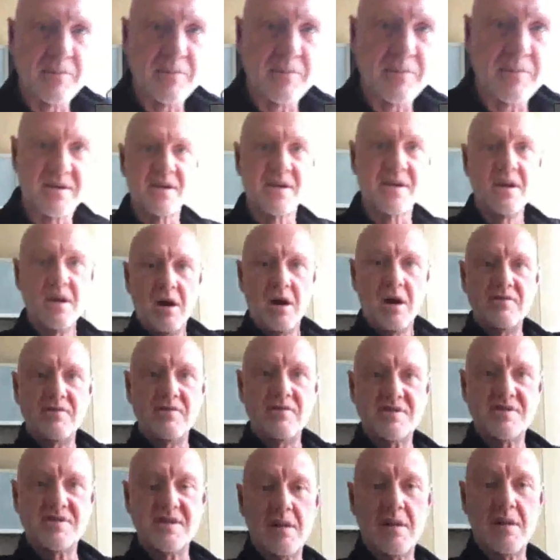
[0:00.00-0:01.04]
because
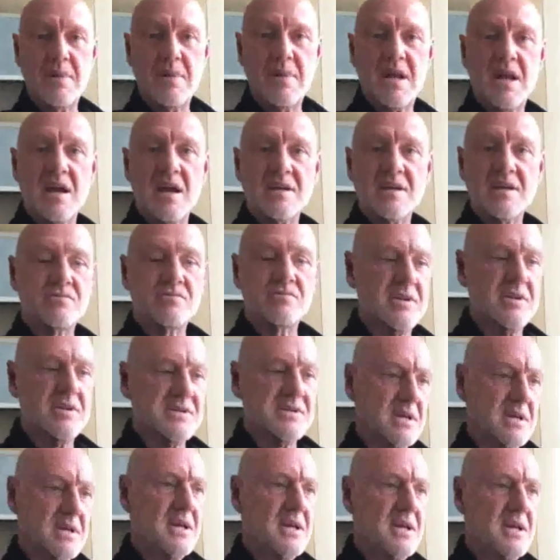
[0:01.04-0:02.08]
obviously that mitigates
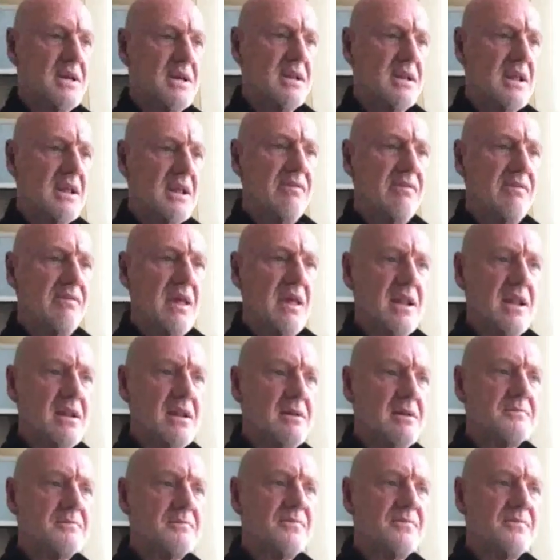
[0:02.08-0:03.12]
risk. And
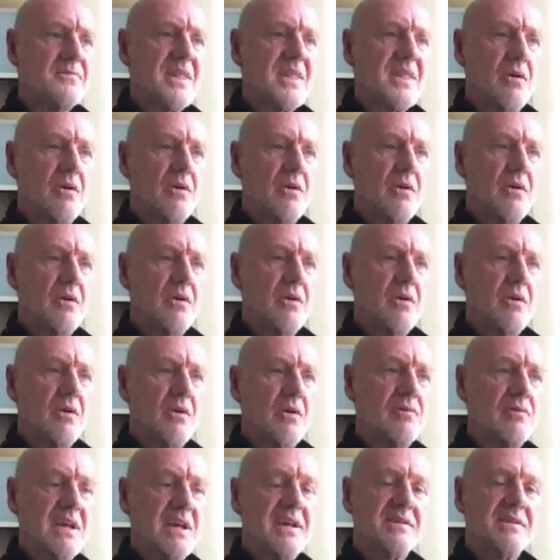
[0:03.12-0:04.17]
then we're
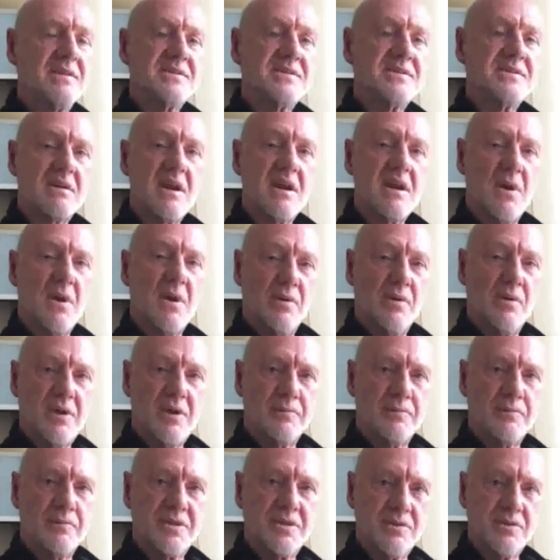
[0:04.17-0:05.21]
only really constrained by
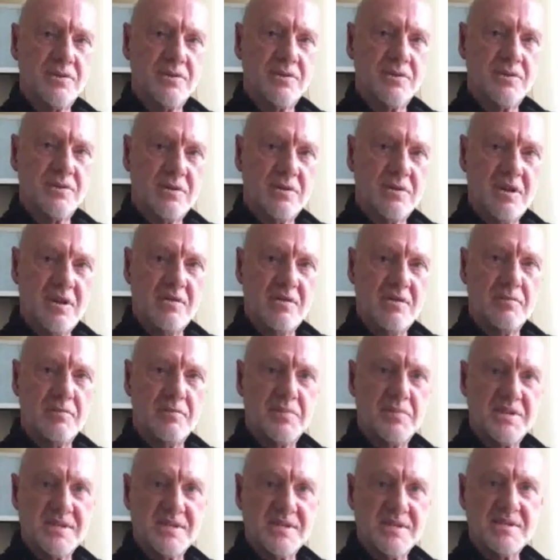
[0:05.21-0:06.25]
what the opportunity of the
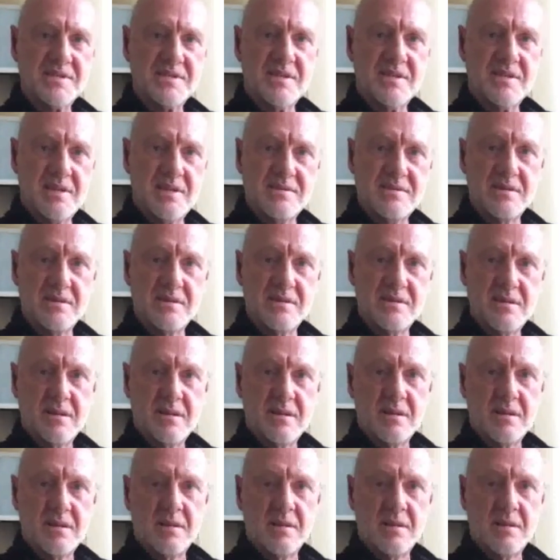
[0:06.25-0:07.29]
business is.
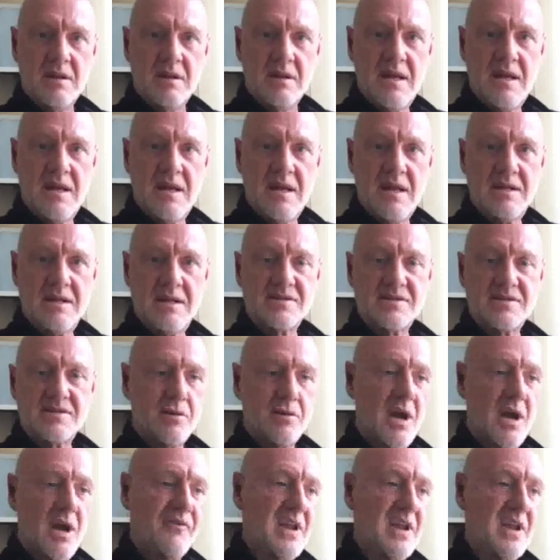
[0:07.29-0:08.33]
And so
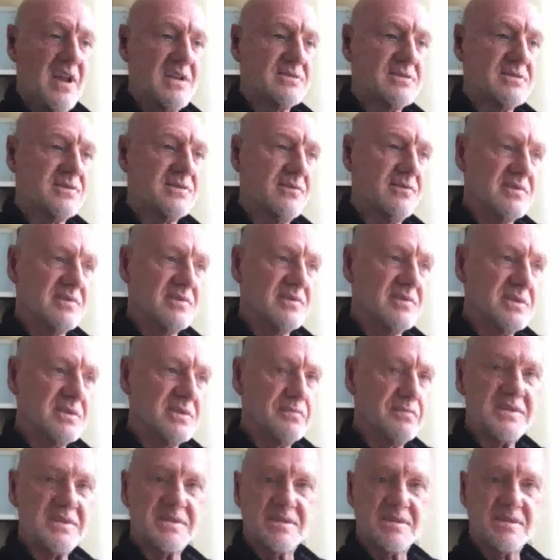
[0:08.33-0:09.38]
our financial services
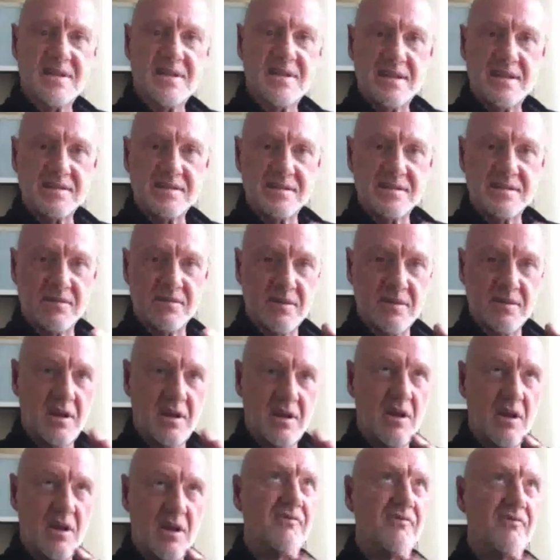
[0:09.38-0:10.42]
business has
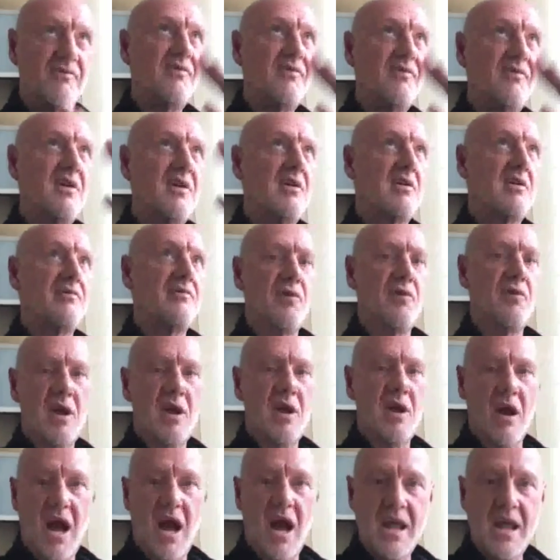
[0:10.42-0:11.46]
a very, very
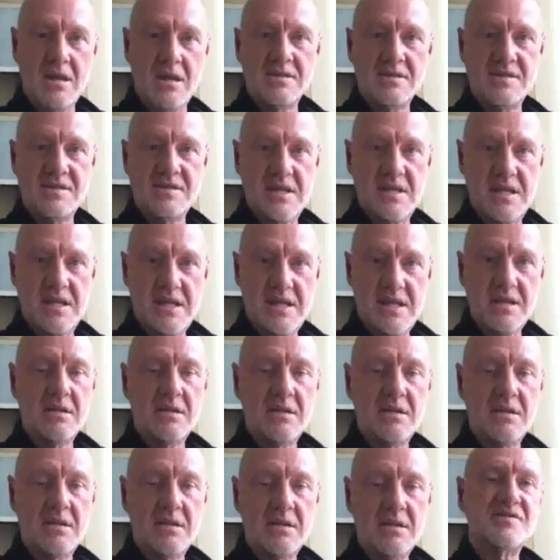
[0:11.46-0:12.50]
high ceiling.
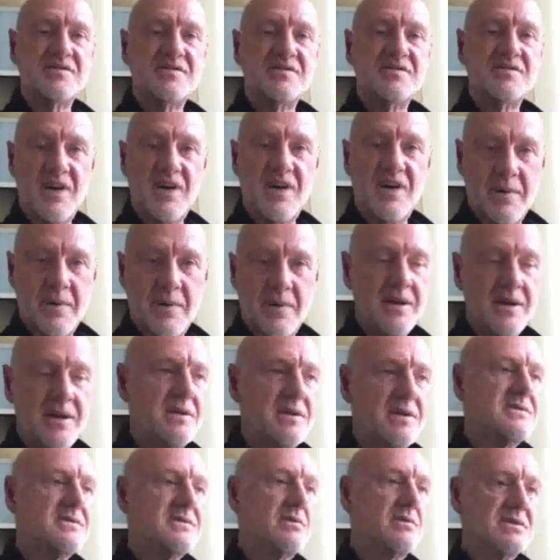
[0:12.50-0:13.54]
So does
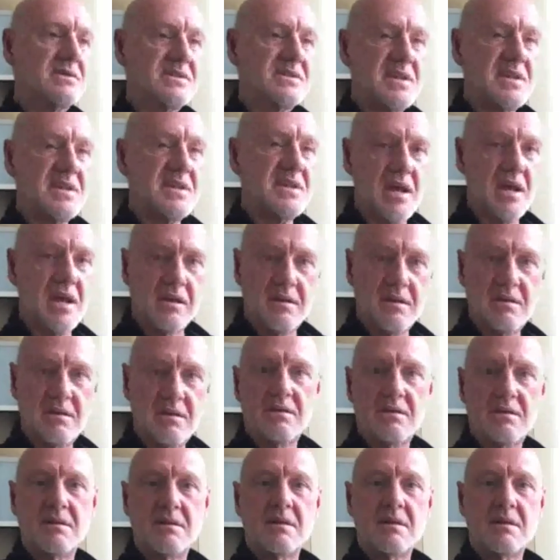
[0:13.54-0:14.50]
pharma, so does tech.